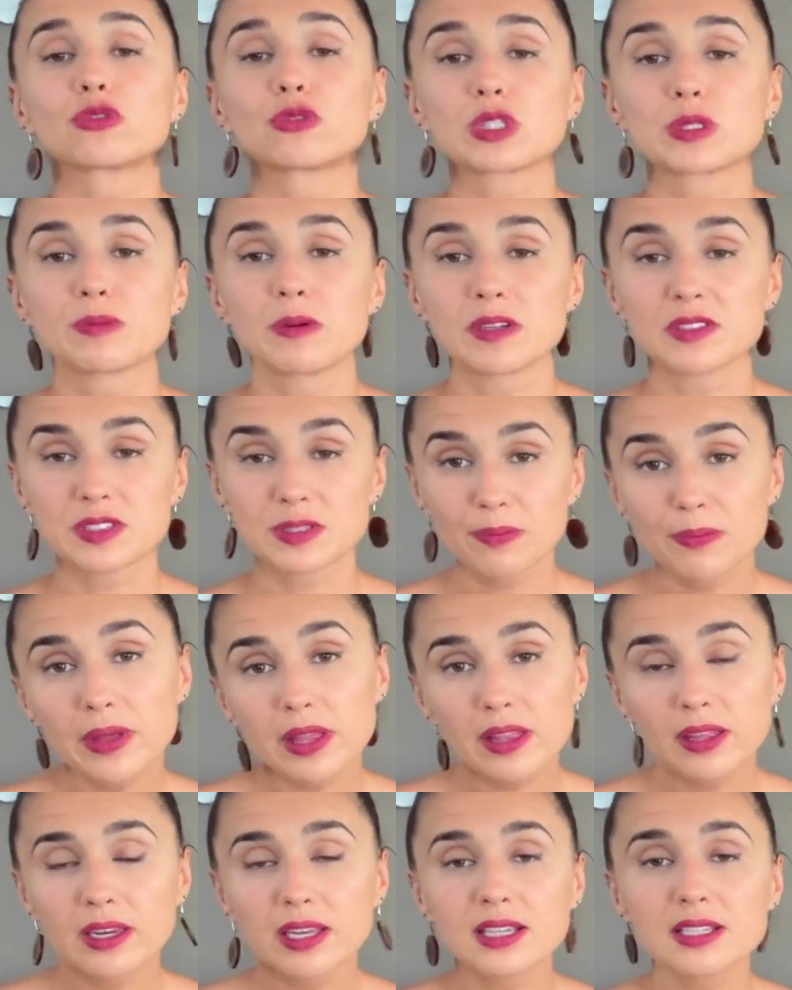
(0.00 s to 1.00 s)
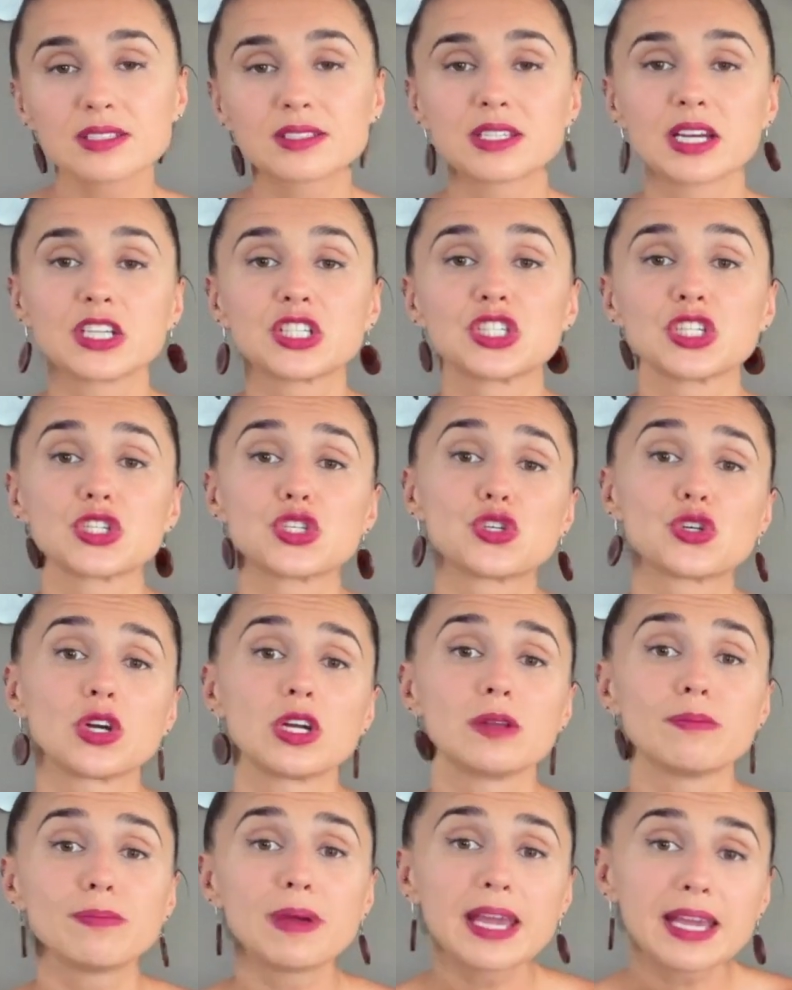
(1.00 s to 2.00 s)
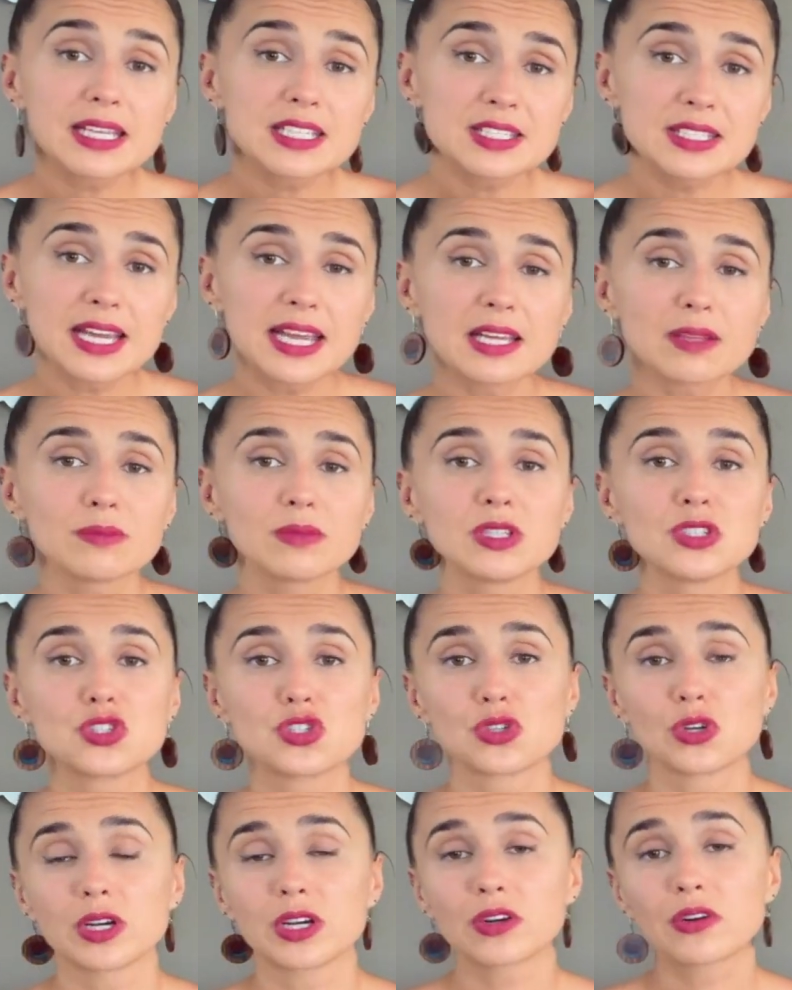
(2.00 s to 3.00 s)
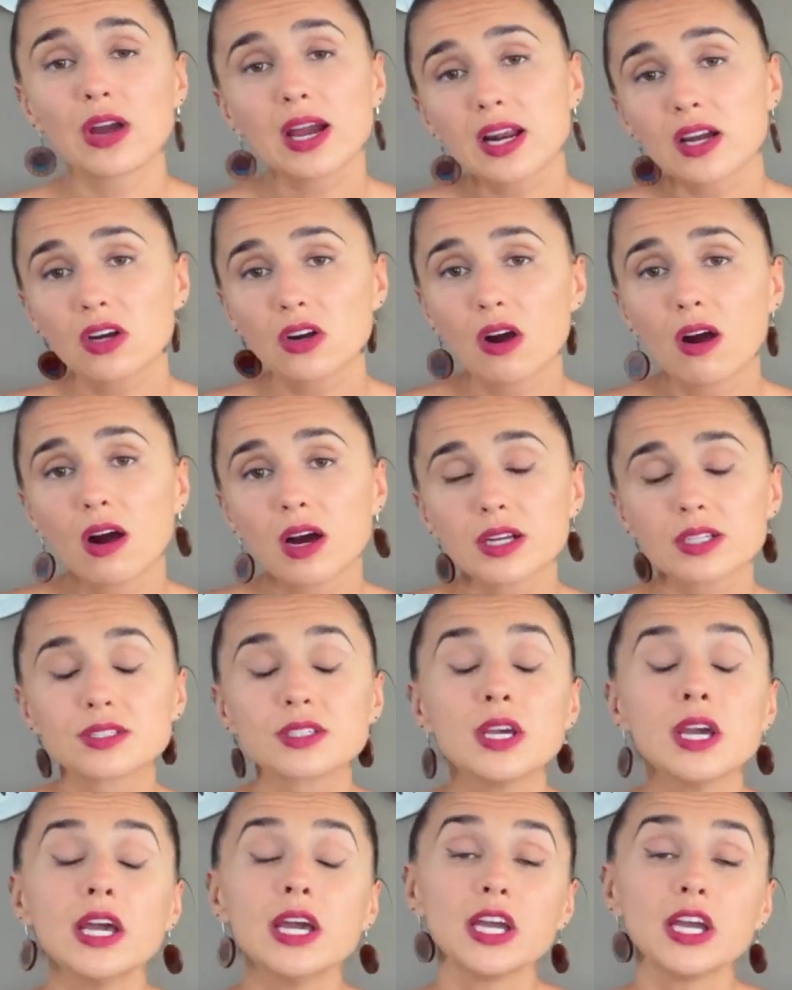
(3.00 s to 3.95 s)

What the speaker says: responsibilities such as joint bank statements, joint credit cards,